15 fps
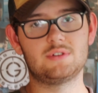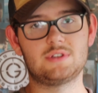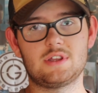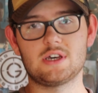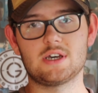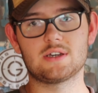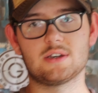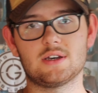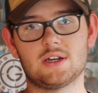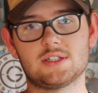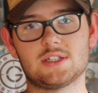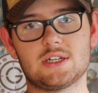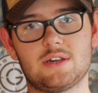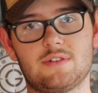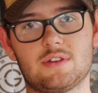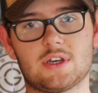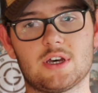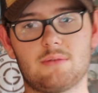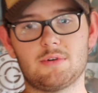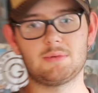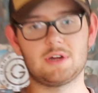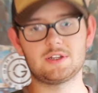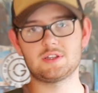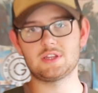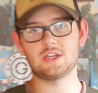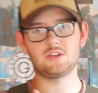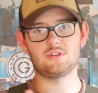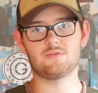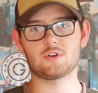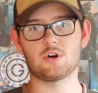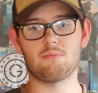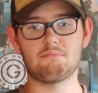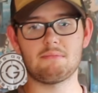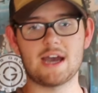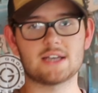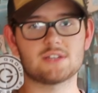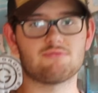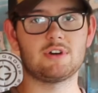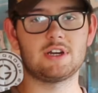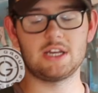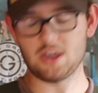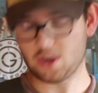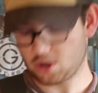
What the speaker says: thing underneath the cummerbund, then you've got mags ready,